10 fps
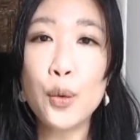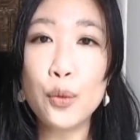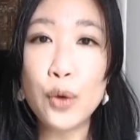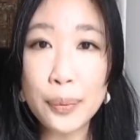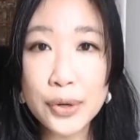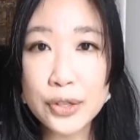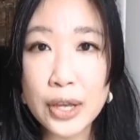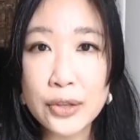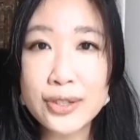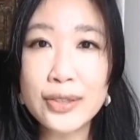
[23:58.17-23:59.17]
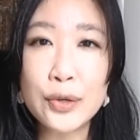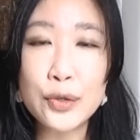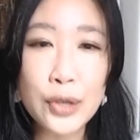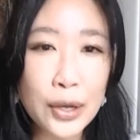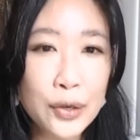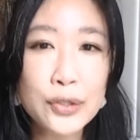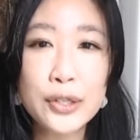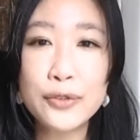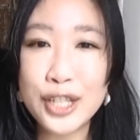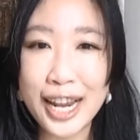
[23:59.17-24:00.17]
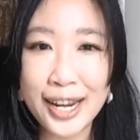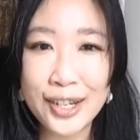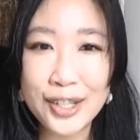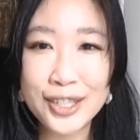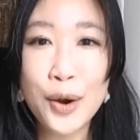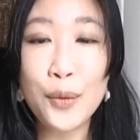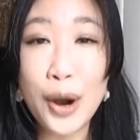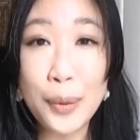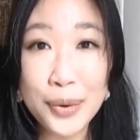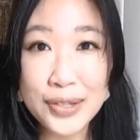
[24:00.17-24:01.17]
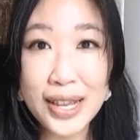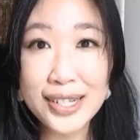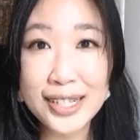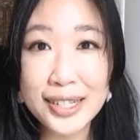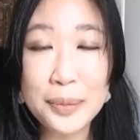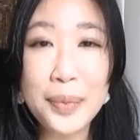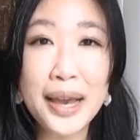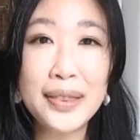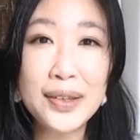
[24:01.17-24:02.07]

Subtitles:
represents the cycles of change represented by the